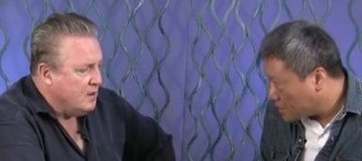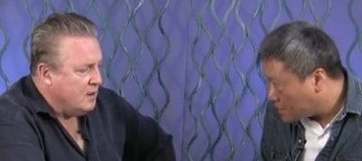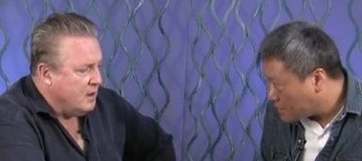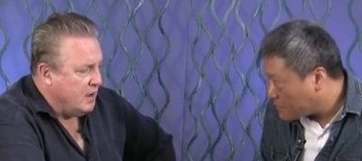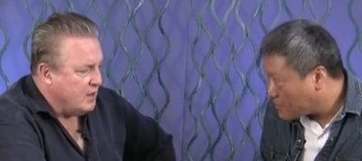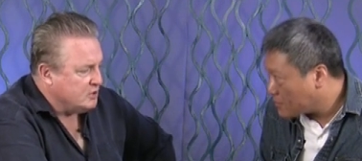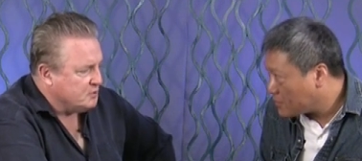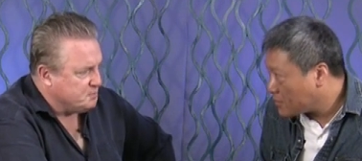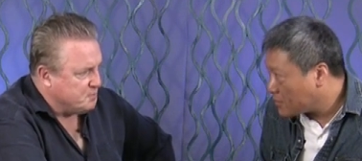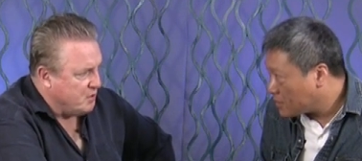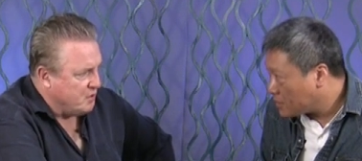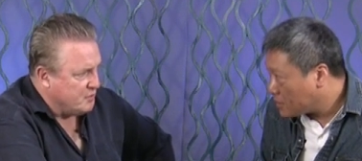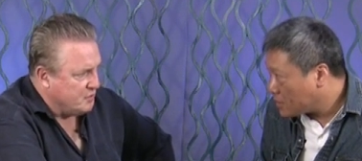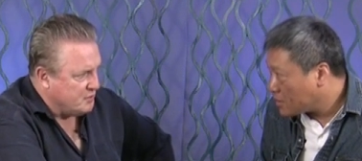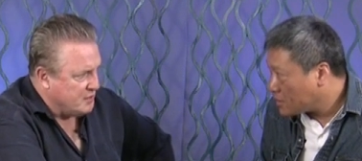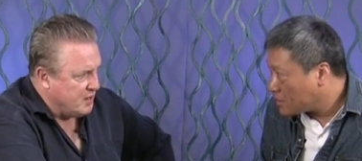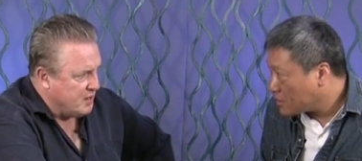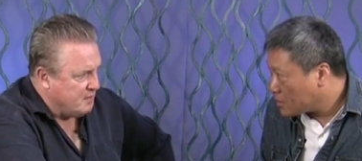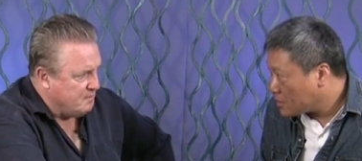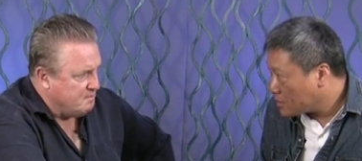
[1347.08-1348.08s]
Speaker 1: and his brother
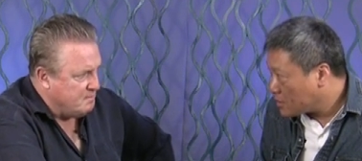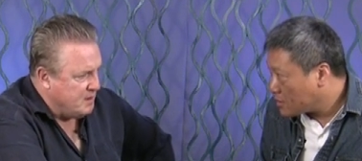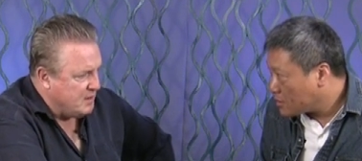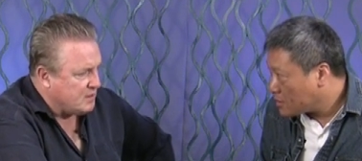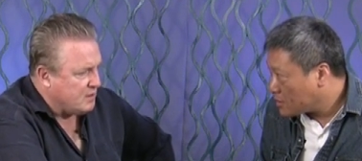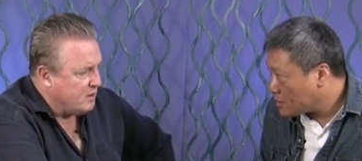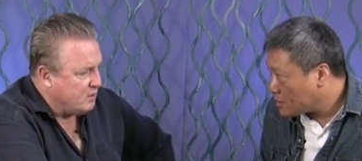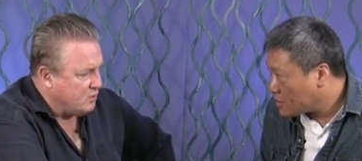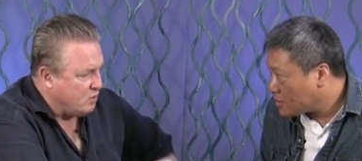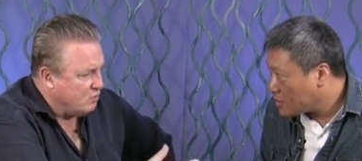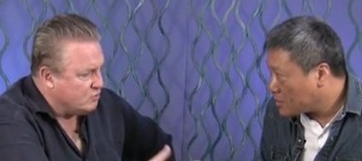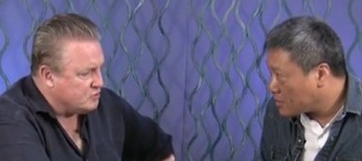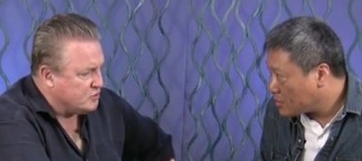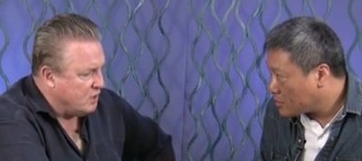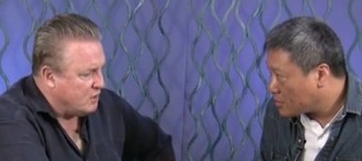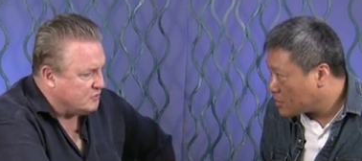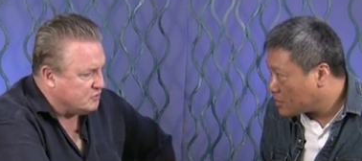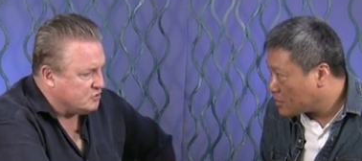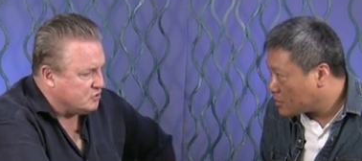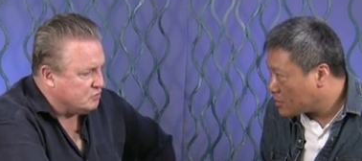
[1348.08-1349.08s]
then, Mick, goes
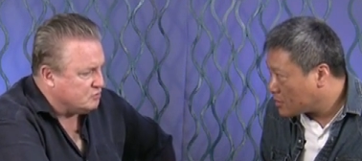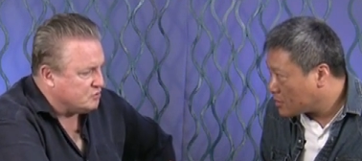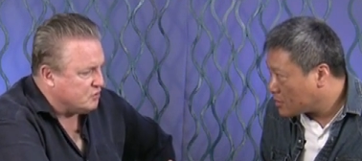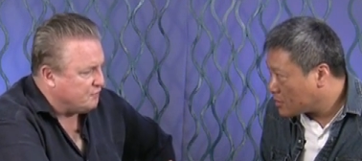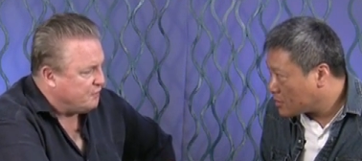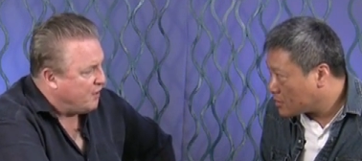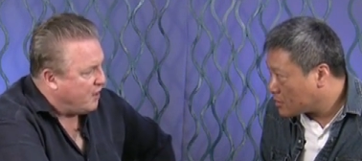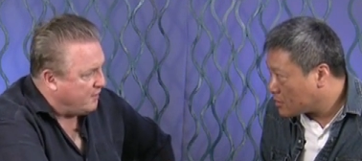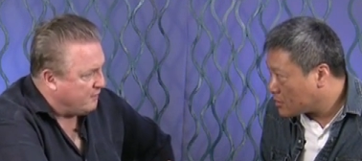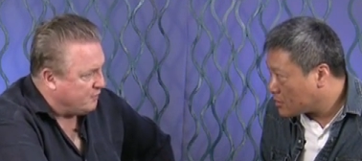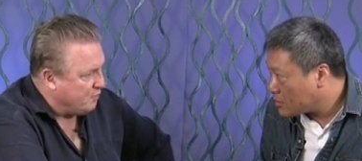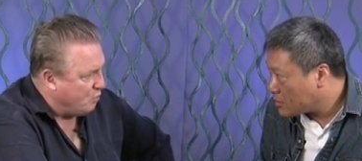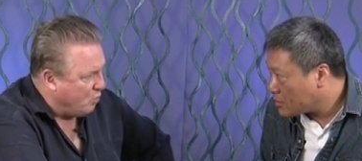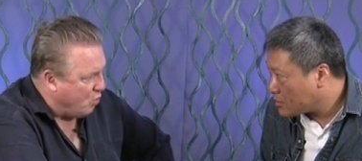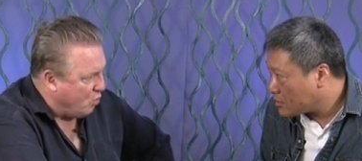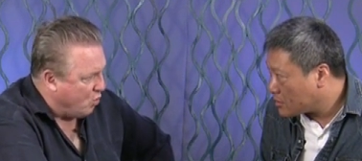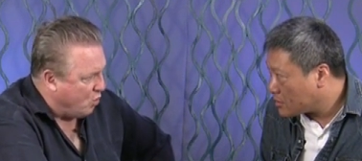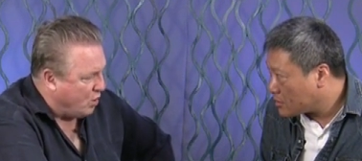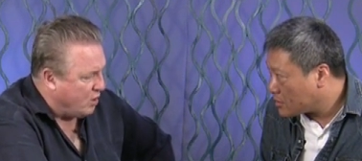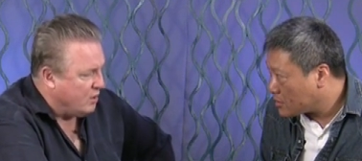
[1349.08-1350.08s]
on to survive the
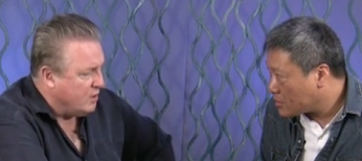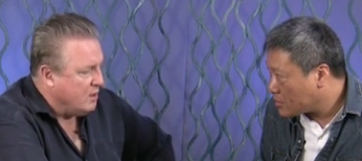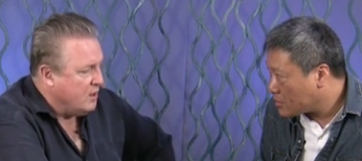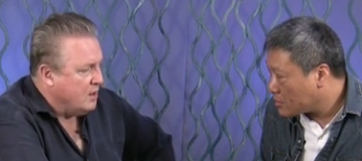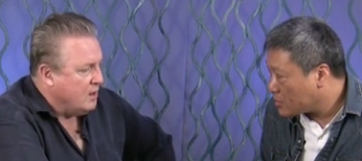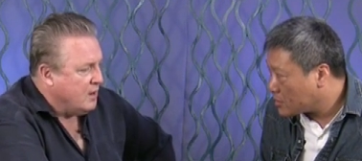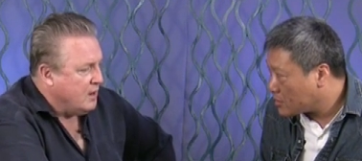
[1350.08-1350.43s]
war